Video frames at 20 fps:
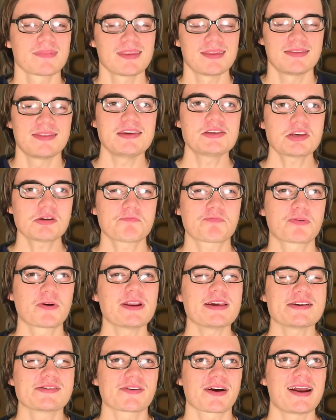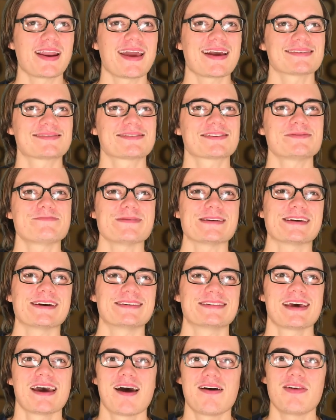These are pretty great answers
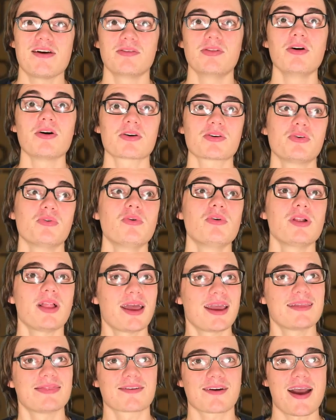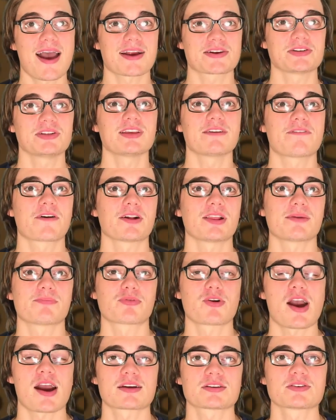because they look cool and they're actually fairly
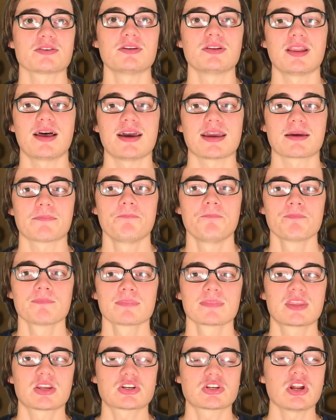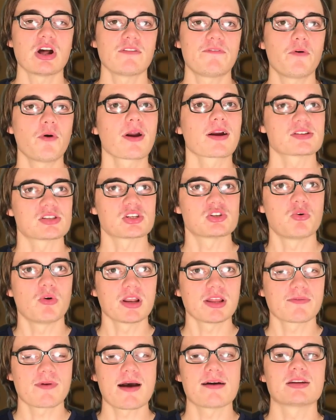practical. Like the Schnellfeuer is a
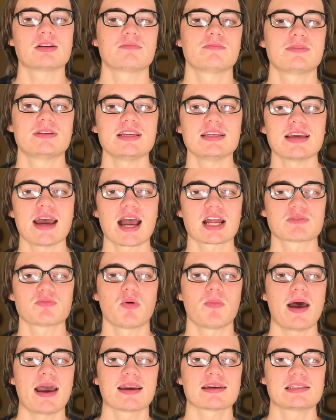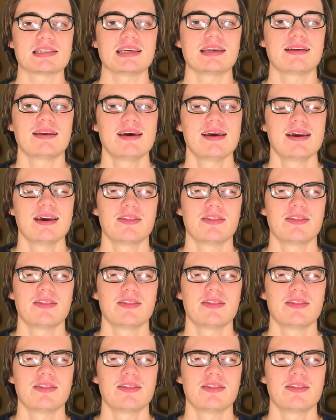20 round detachable magazine.